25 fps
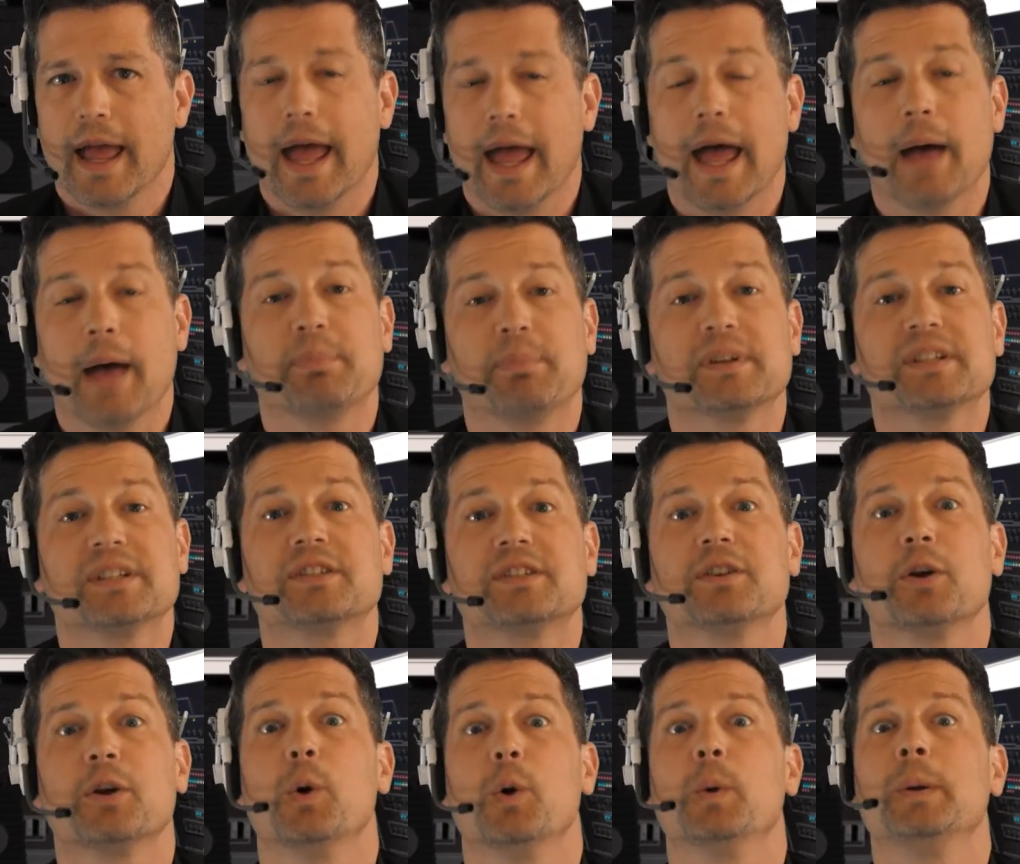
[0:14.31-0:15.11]

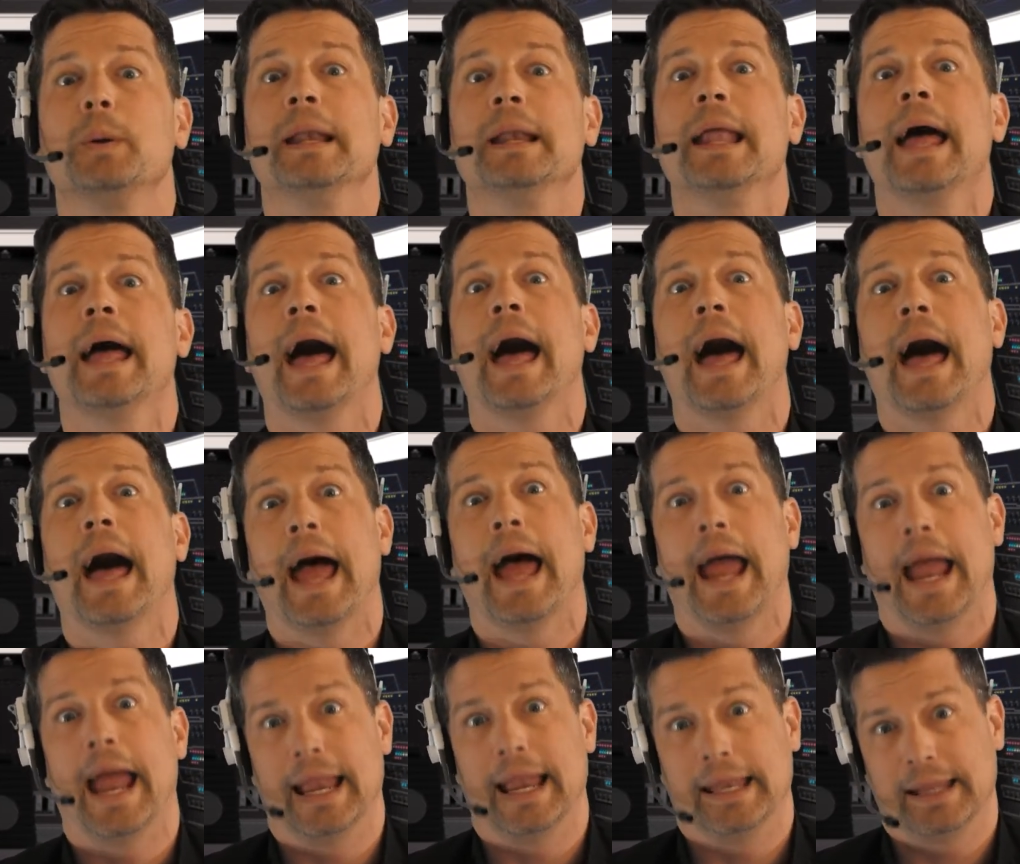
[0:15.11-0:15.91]
Episode
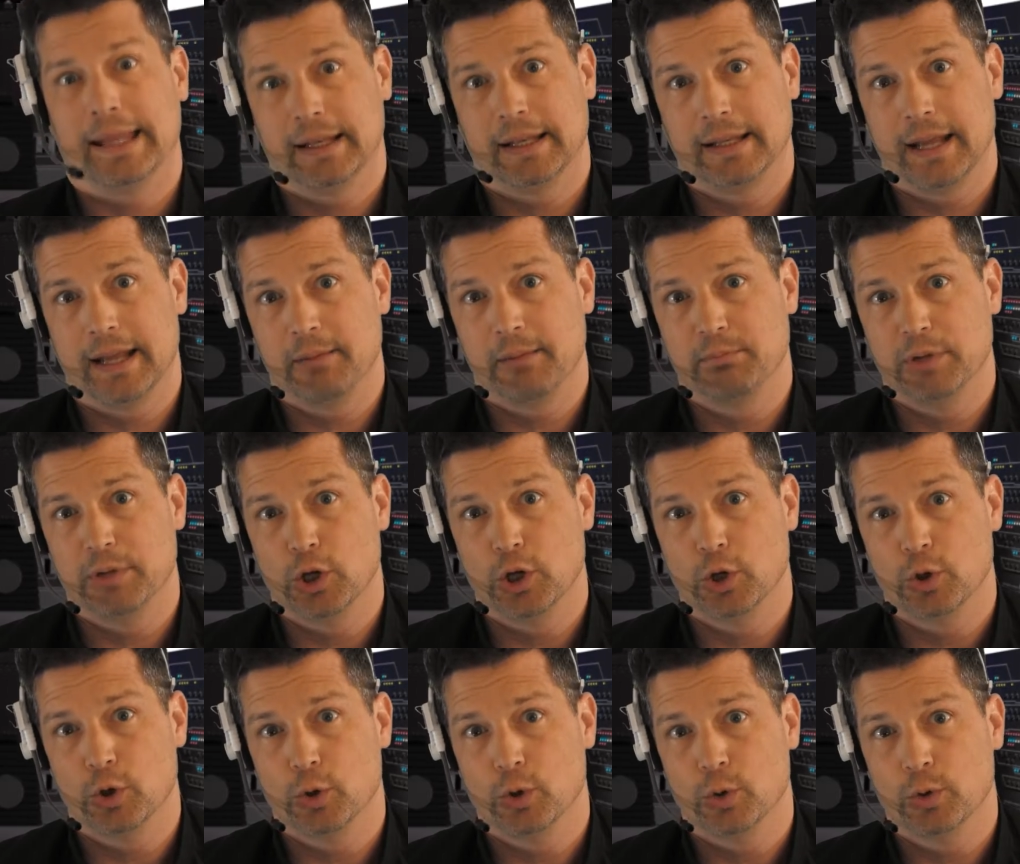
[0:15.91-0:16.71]
9 that
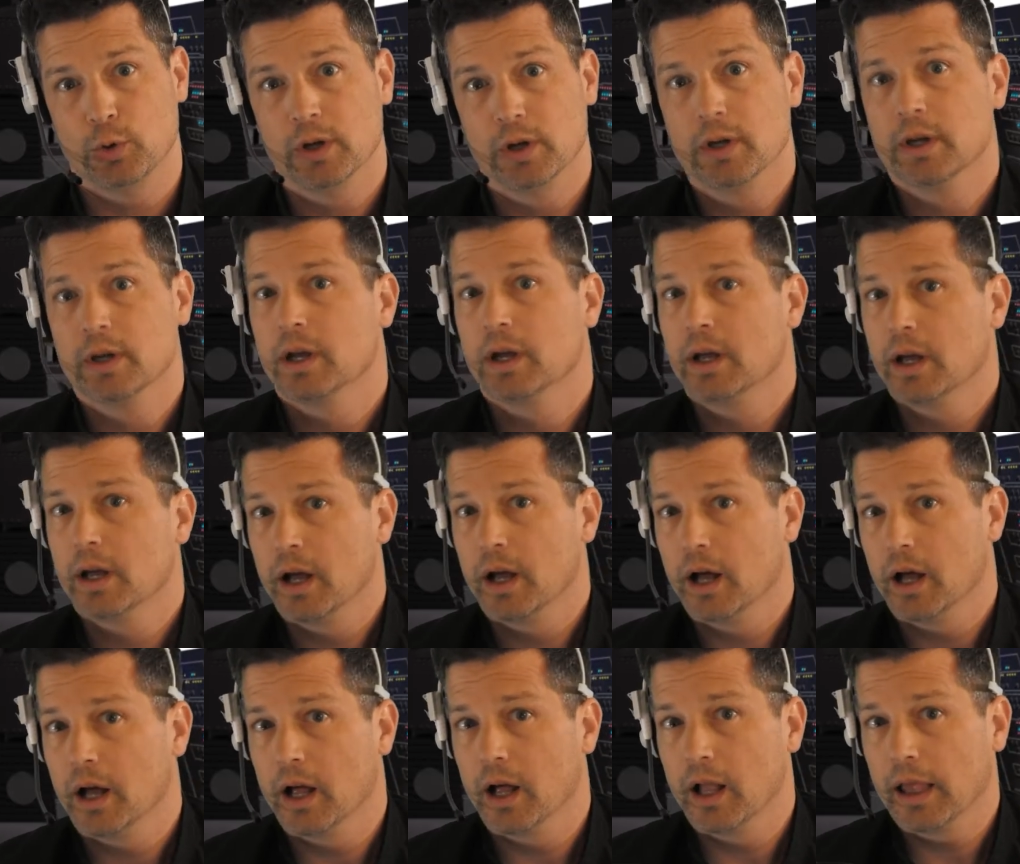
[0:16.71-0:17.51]
debuted
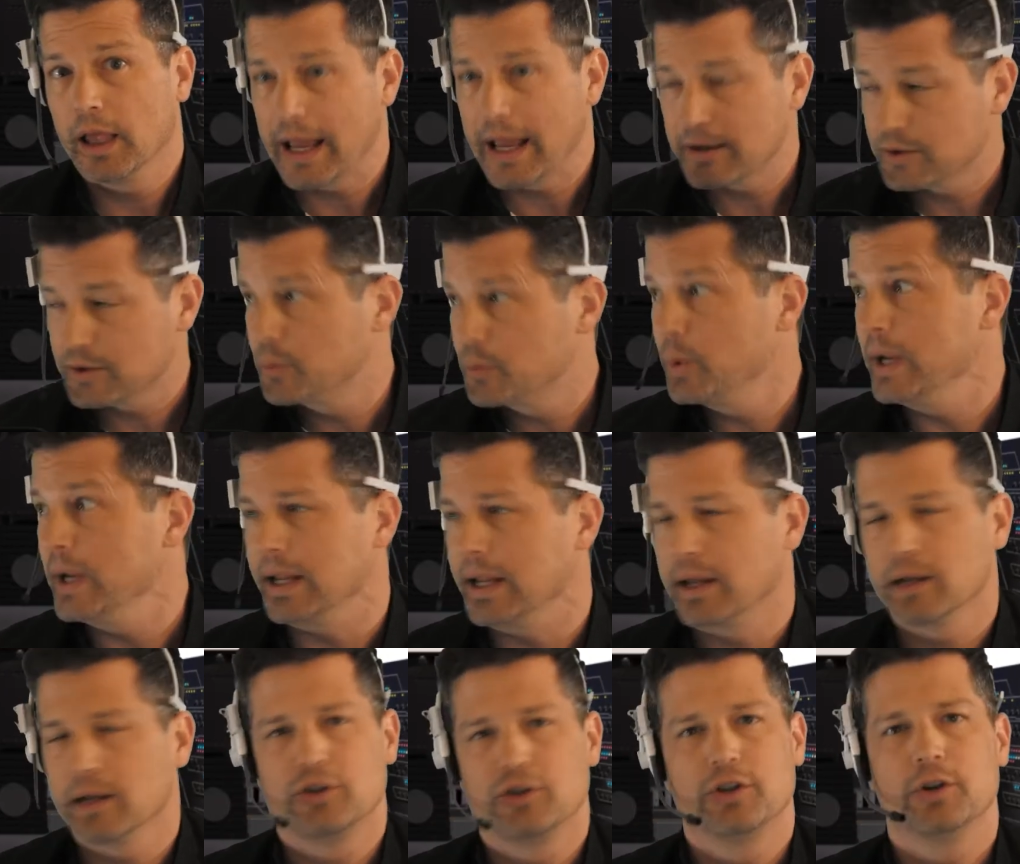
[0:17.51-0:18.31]
last week.